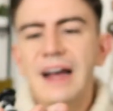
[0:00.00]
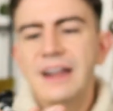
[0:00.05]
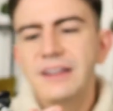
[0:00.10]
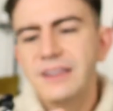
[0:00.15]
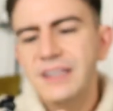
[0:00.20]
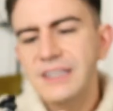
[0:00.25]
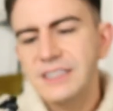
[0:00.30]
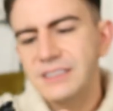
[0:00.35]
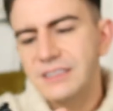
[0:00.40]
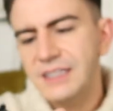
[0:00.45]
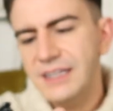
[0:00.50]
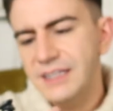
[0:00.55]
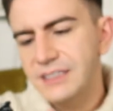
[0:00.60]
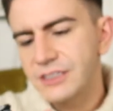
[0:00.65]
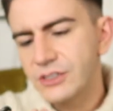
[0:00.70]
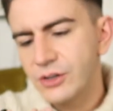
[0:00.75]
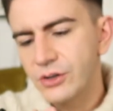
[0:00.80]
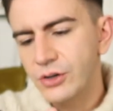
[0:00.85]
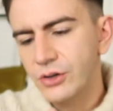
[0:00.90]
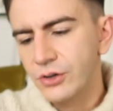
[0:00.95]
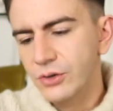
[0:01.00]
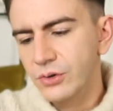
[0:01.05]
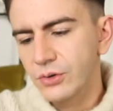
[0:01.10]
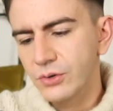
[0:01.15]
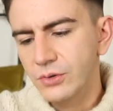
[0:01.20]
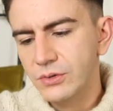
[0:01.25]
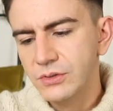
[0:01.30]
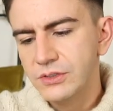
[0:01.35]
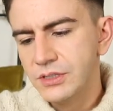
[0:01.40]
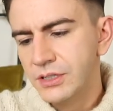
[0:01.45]
And this is
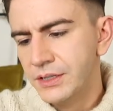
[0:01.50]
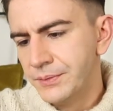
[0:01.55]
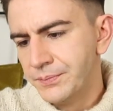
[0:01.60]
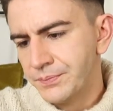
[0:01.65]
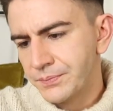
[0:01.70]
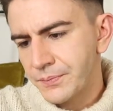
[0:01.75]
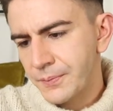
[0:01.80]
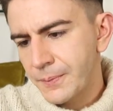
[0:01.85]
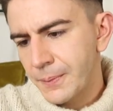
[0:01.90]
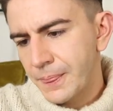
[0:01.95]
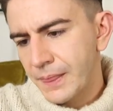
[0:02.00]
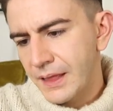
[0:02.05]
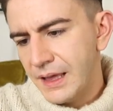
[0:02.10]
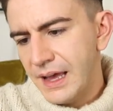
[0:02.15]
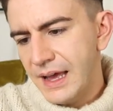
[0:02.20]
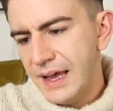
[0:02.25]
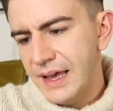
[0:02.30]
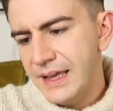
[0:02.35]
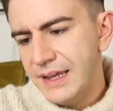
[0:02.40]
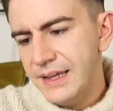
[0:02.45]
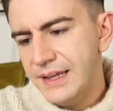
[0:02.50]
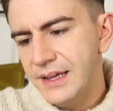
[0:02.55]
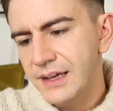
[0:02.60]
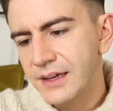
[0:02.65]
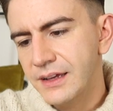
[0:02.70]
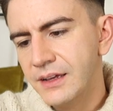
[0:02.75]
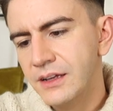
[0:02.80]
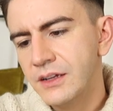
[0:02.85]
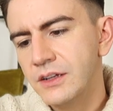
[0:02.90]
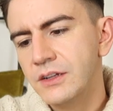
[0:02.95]
called a